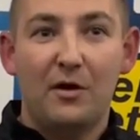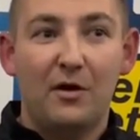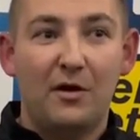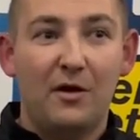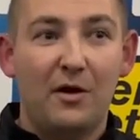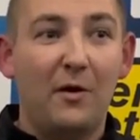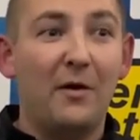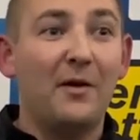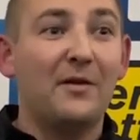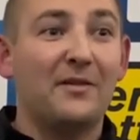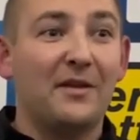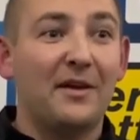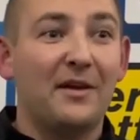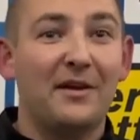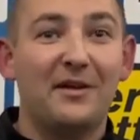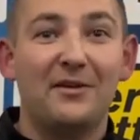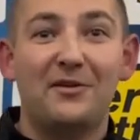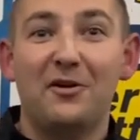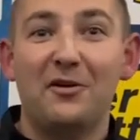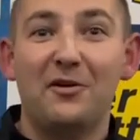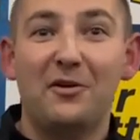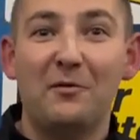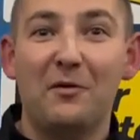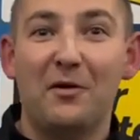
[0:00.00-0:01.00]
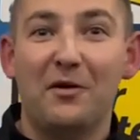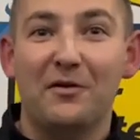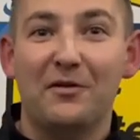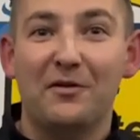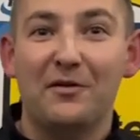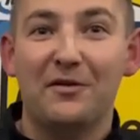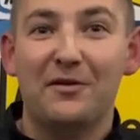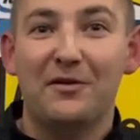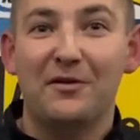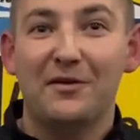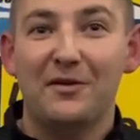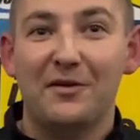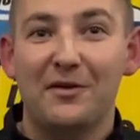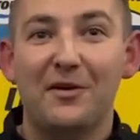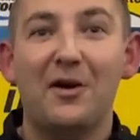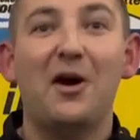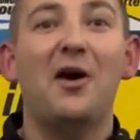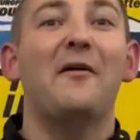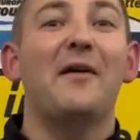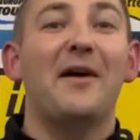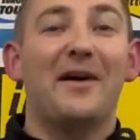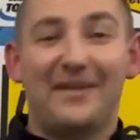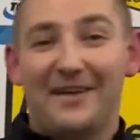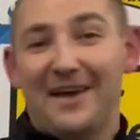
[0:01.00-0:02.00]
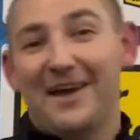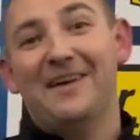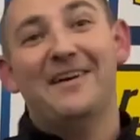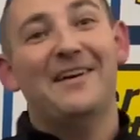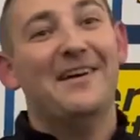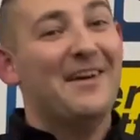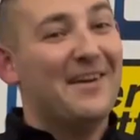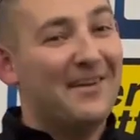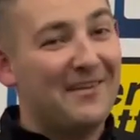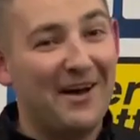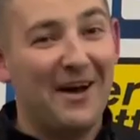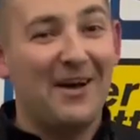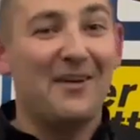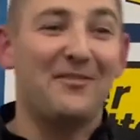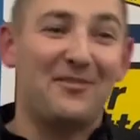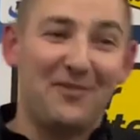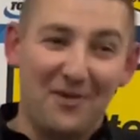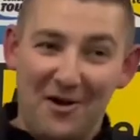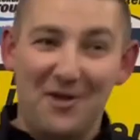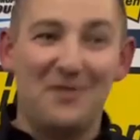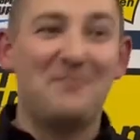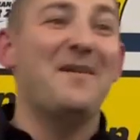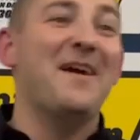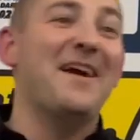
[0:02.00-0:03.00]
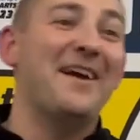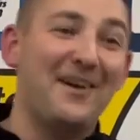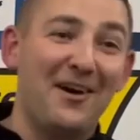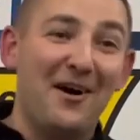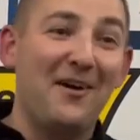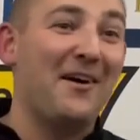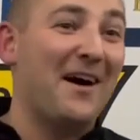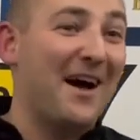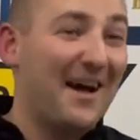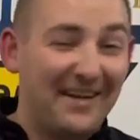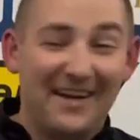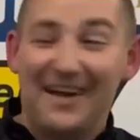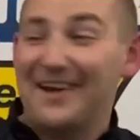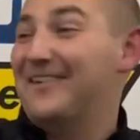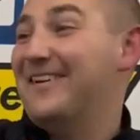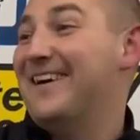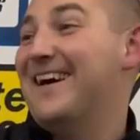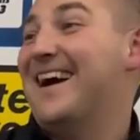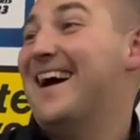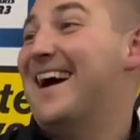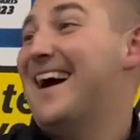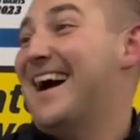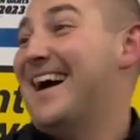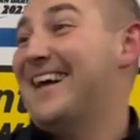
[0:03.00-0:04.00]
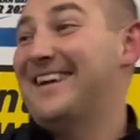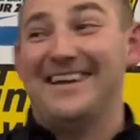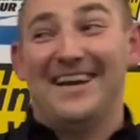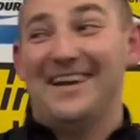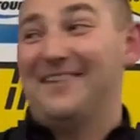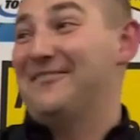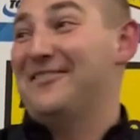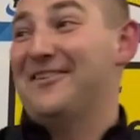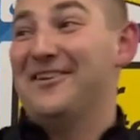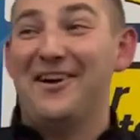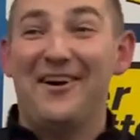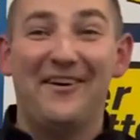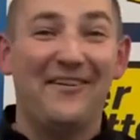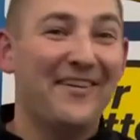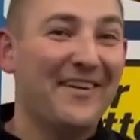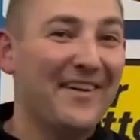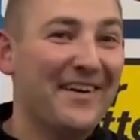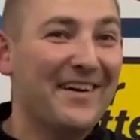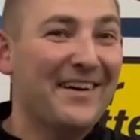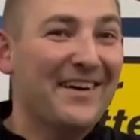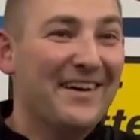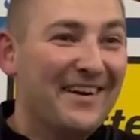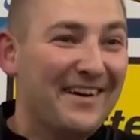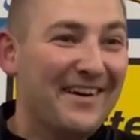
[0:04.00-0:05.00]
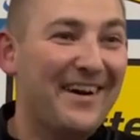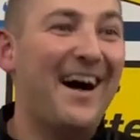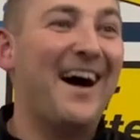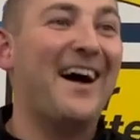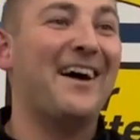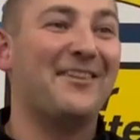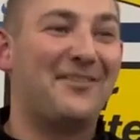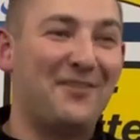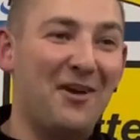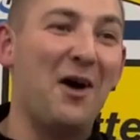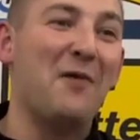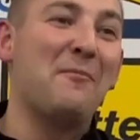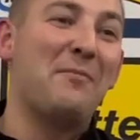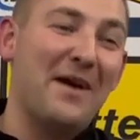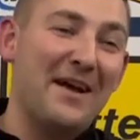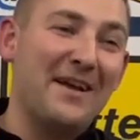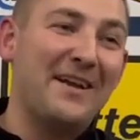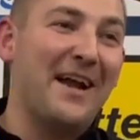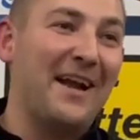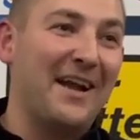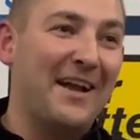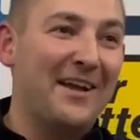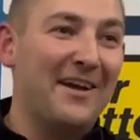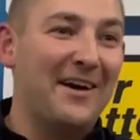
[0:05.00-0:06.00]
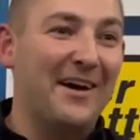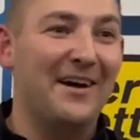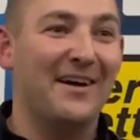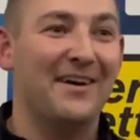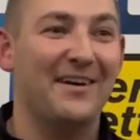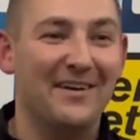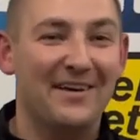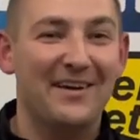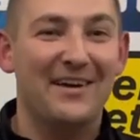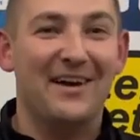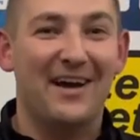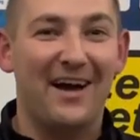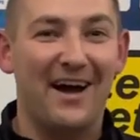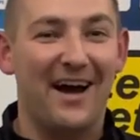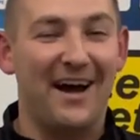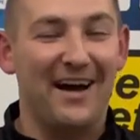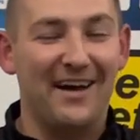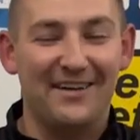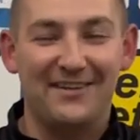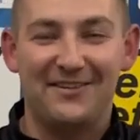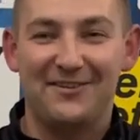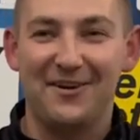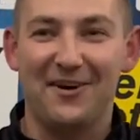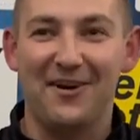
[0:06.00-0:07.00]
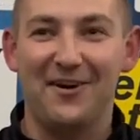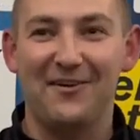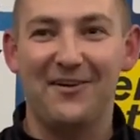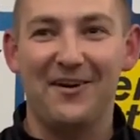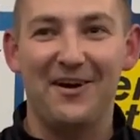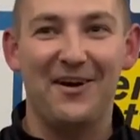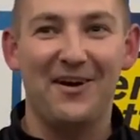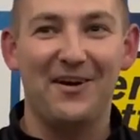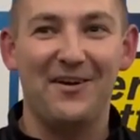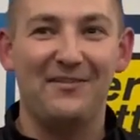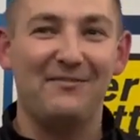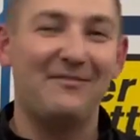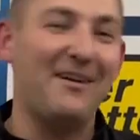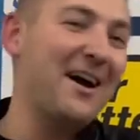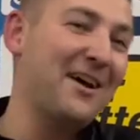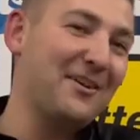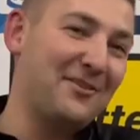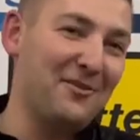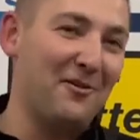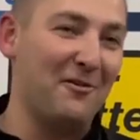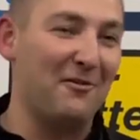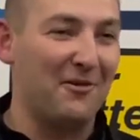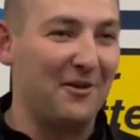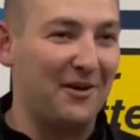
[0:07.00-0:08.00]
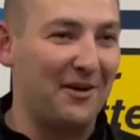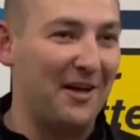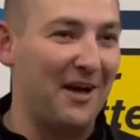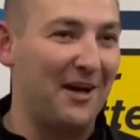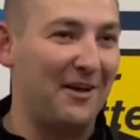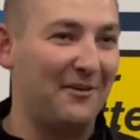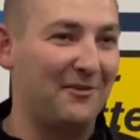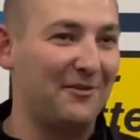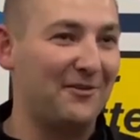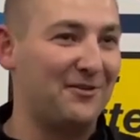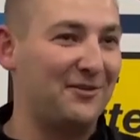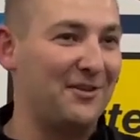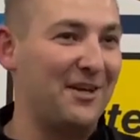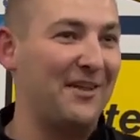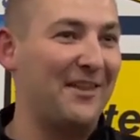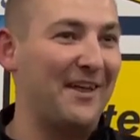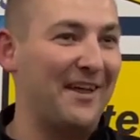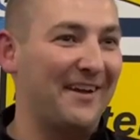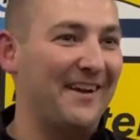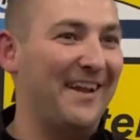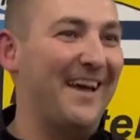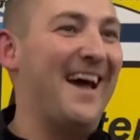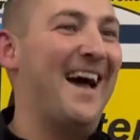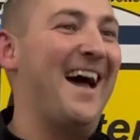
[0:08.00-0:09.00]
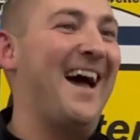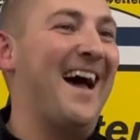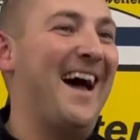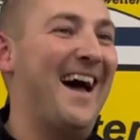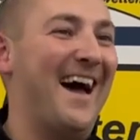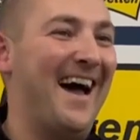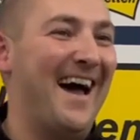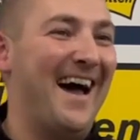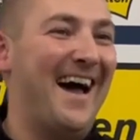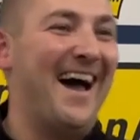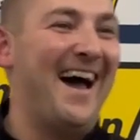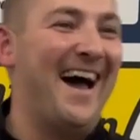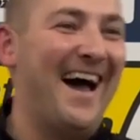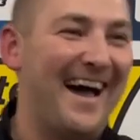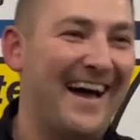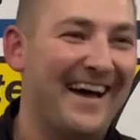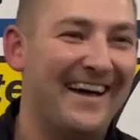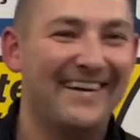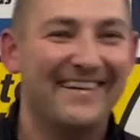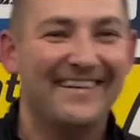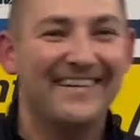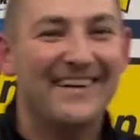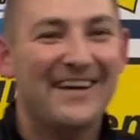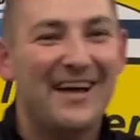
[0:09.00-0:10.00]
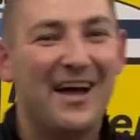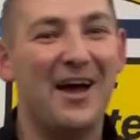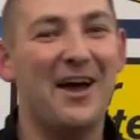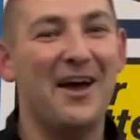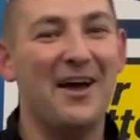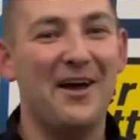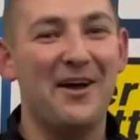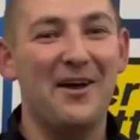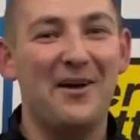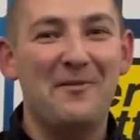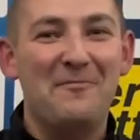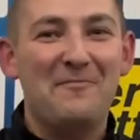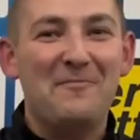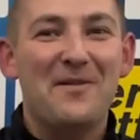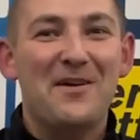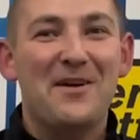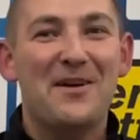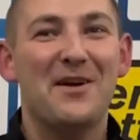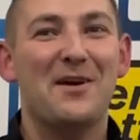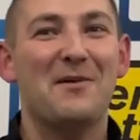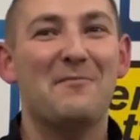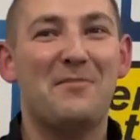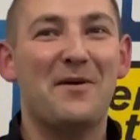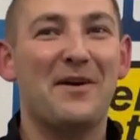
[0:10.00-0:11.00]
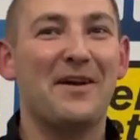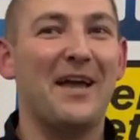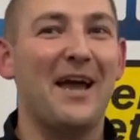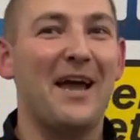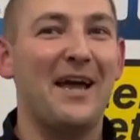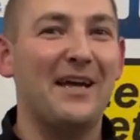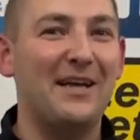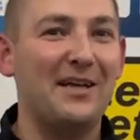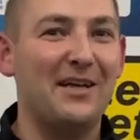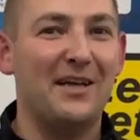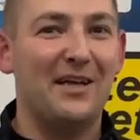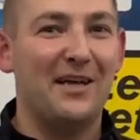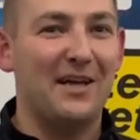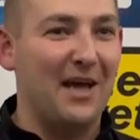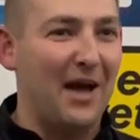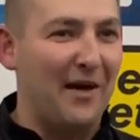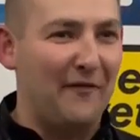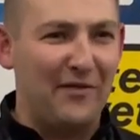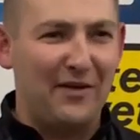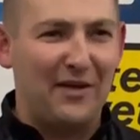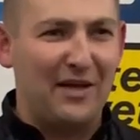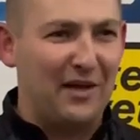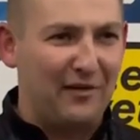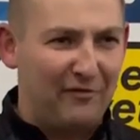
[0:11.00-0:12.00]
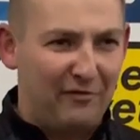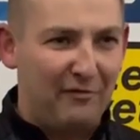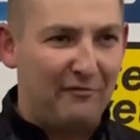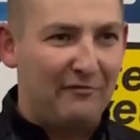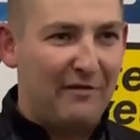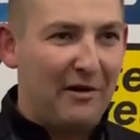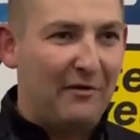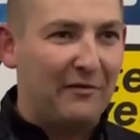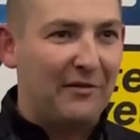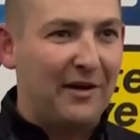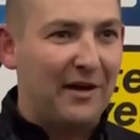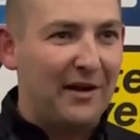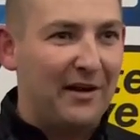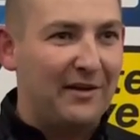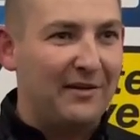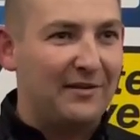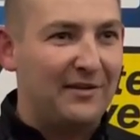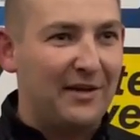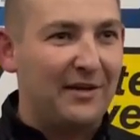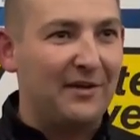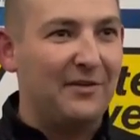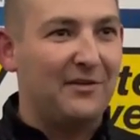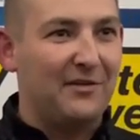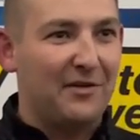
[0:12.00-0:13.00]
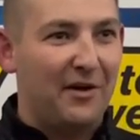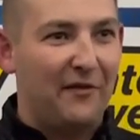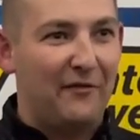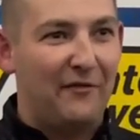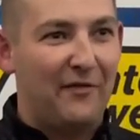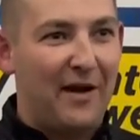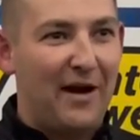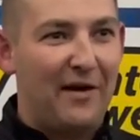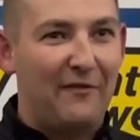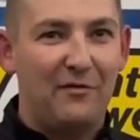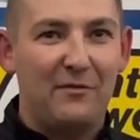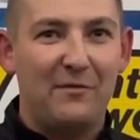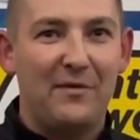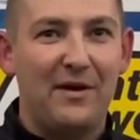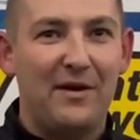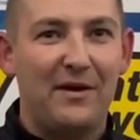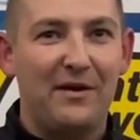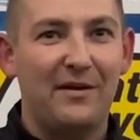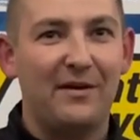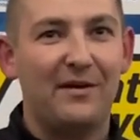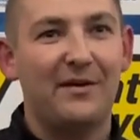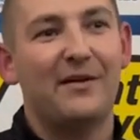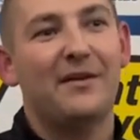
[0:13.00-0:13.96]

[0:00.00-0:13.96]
Oh, is he? Is he already won? Oh, okay. So it's me. Oh, I didn't even know. So I'll play Danny. So I'm going to get a load of shit then. I think he's from around here. Is he not far from here?